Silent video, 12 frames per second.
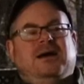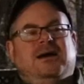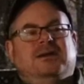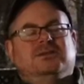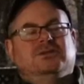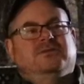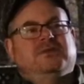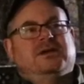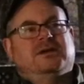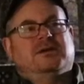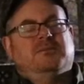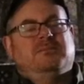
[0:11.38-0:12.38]
sort of
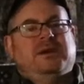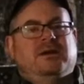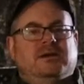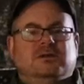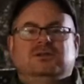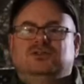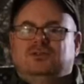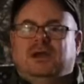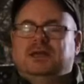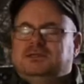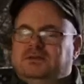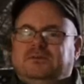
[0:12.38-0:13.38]
a compare and
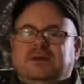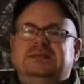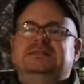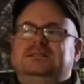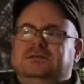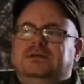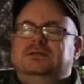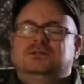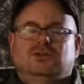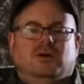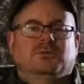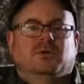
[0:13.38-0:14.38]
contrast in a very serious,
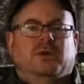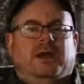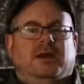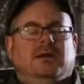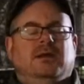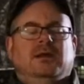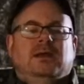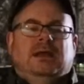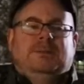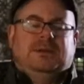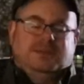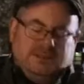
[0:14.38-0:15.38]
sober way,
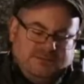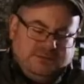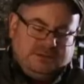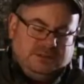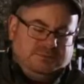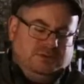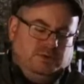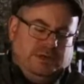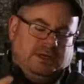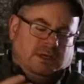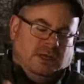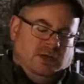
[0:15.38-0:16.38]
but the differences
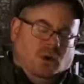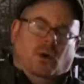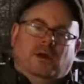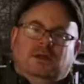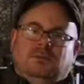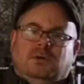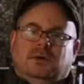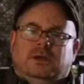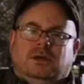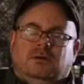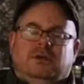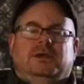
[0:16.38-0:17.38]
between an
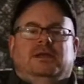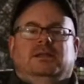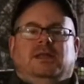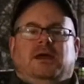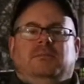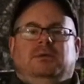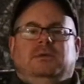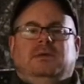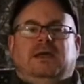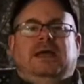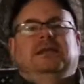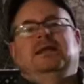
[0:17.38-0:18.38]
oil-burning hurricane lamp
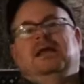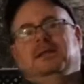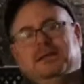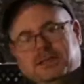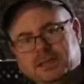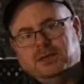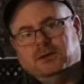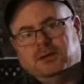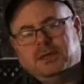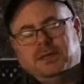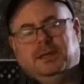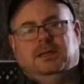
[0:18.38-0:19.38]
and an LED
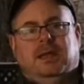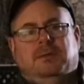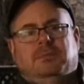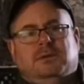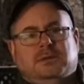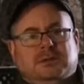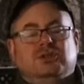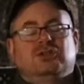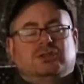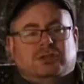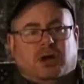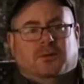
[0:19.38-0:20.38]
hurricane lamp.
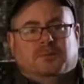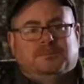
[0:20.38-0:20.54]
So,